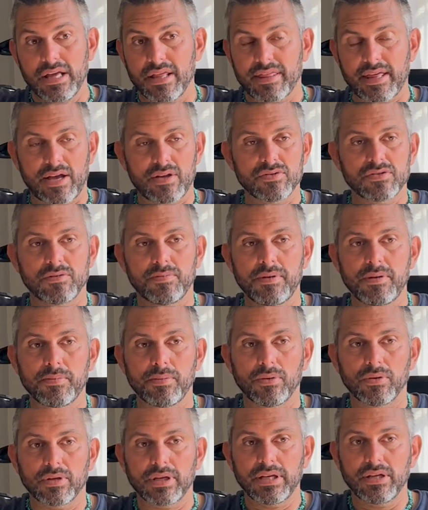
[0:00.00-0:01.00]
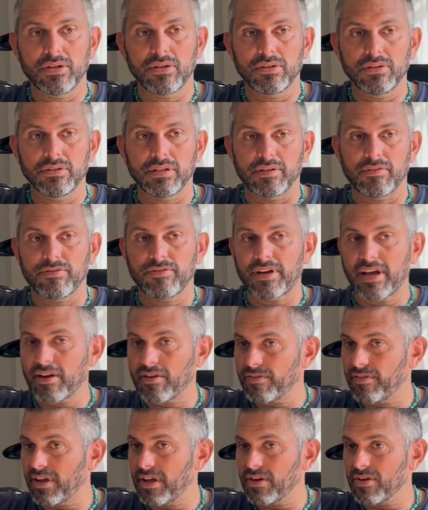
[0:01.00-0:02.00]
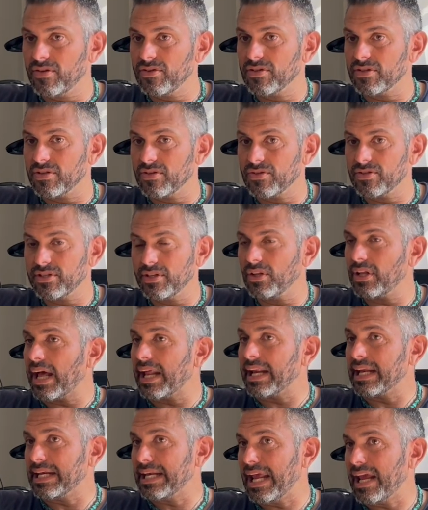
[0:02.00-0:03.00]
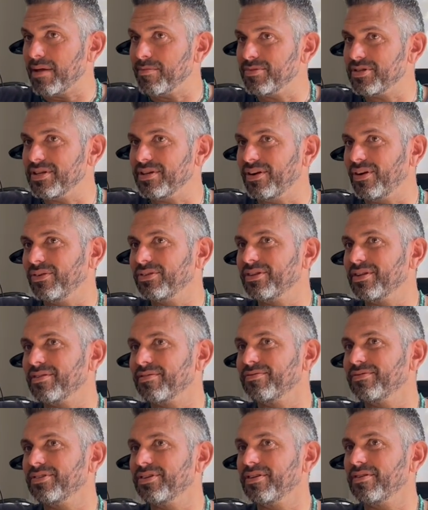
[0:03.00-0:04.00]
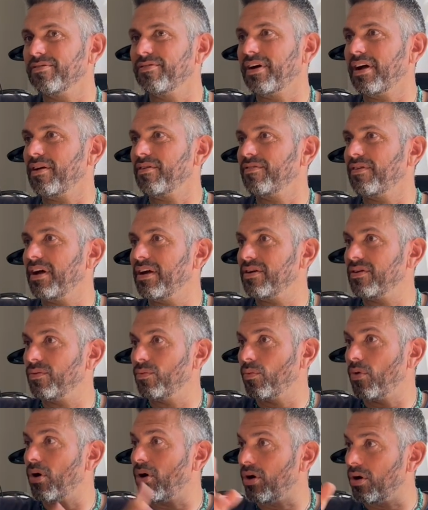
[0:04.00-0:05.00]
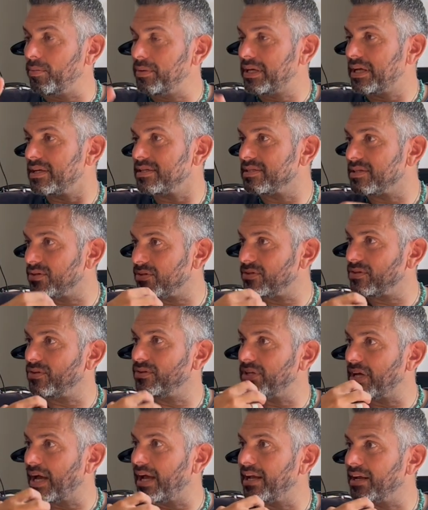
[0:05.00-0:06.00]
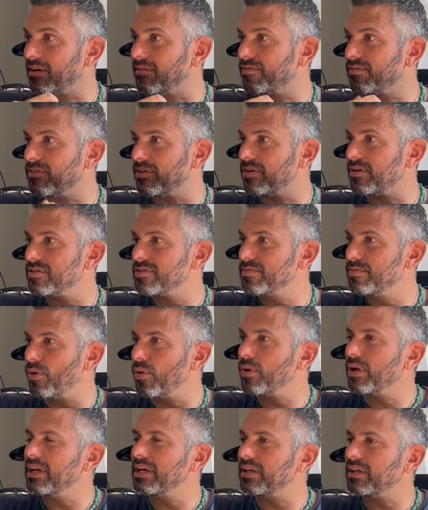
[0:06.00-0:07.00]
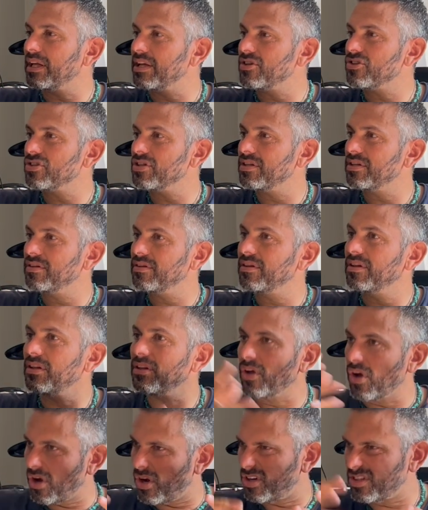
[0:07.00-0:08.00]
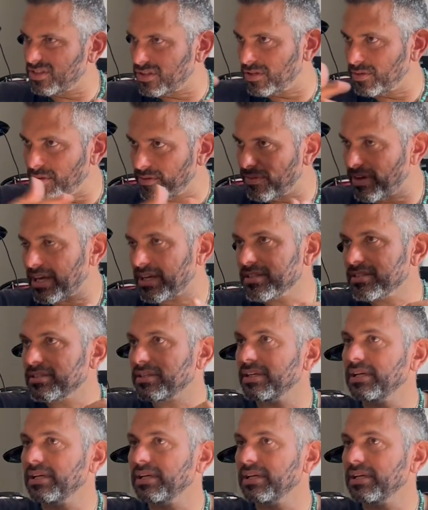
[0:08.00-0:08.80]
Thousands of people killed, and firefighters, and they're still adding names, to the firefighter wall because they're dying of the smoke inhalation, long-term effects.